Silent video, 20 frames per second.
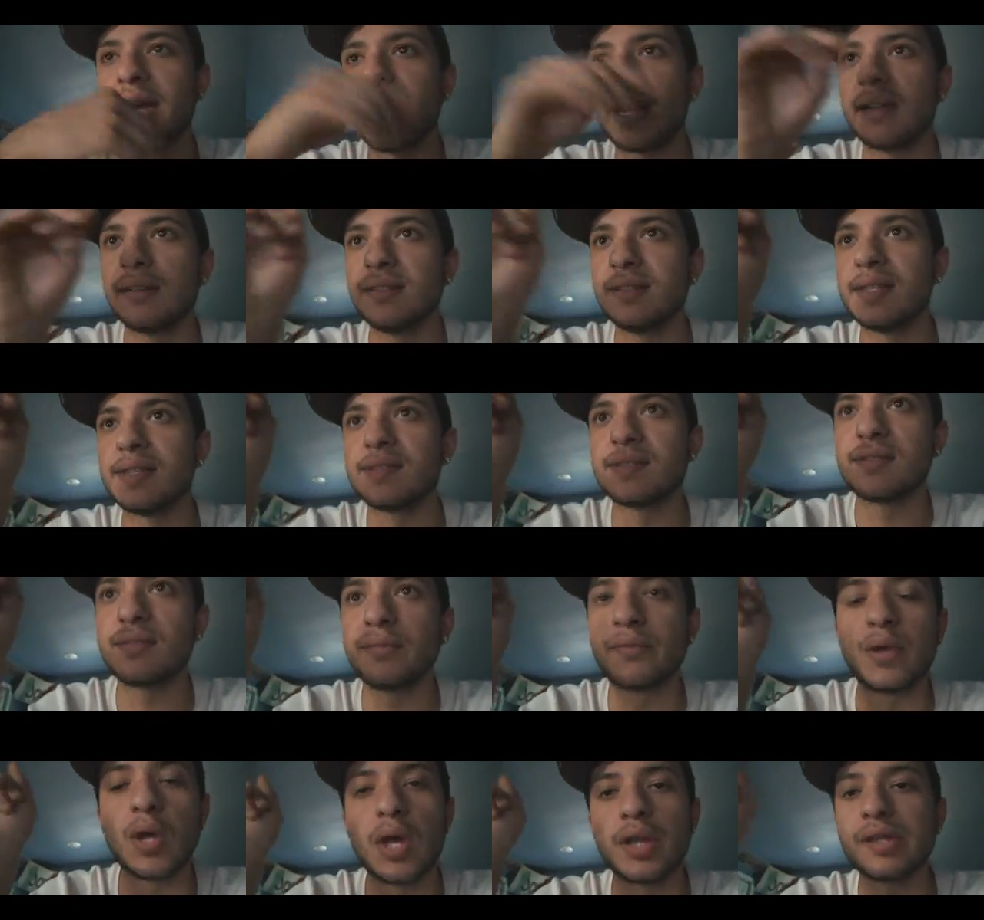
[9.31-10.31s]
I got a
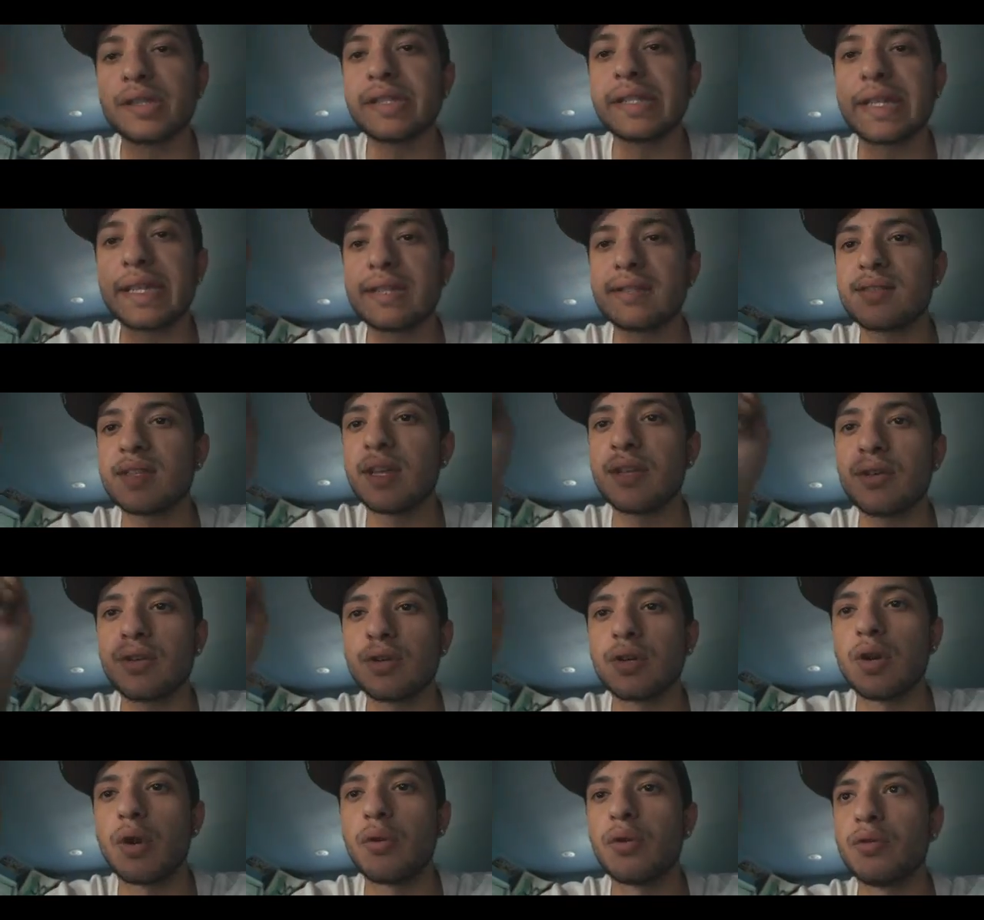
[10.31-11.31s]
list with all the links that you
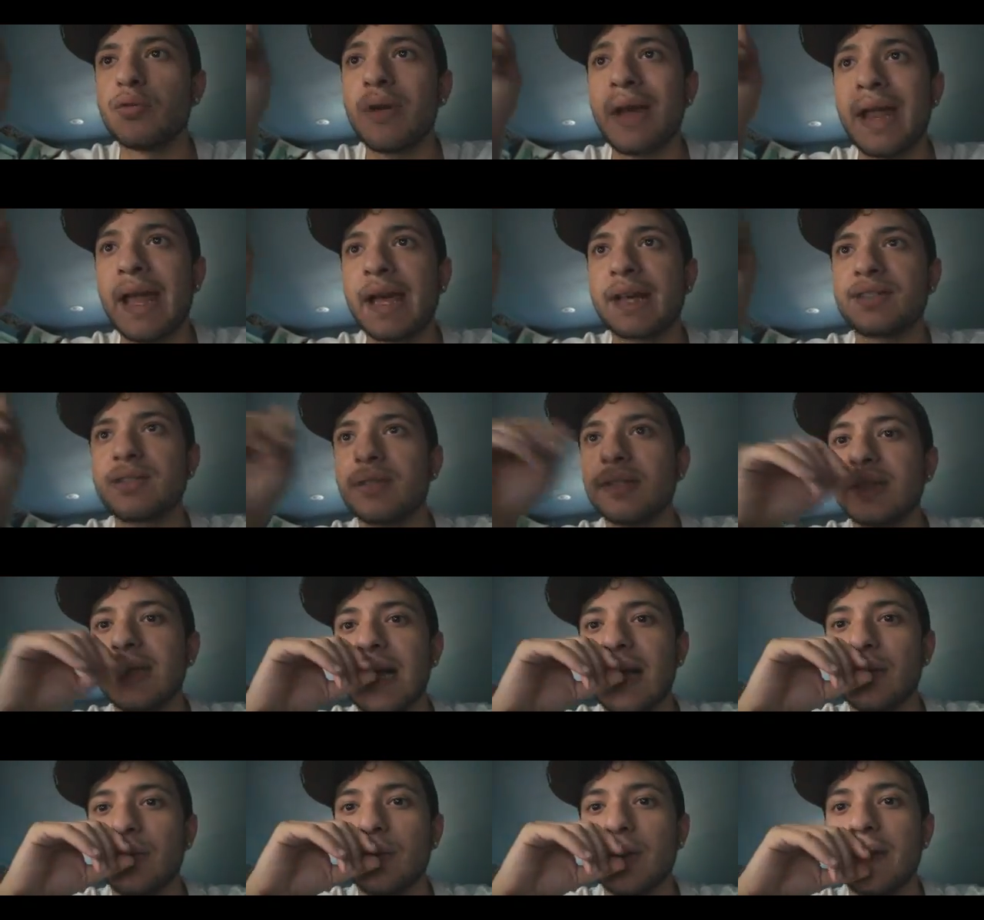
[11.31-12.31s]
could go to and actually
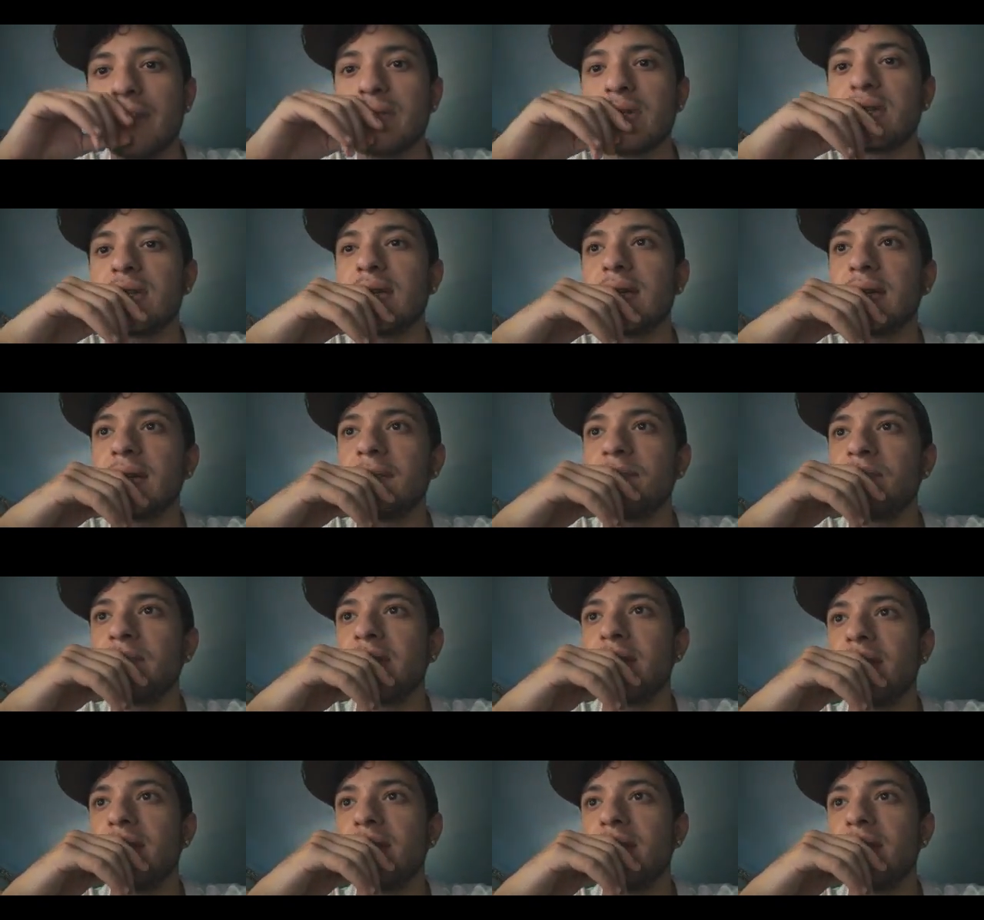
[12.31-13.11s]
download everything.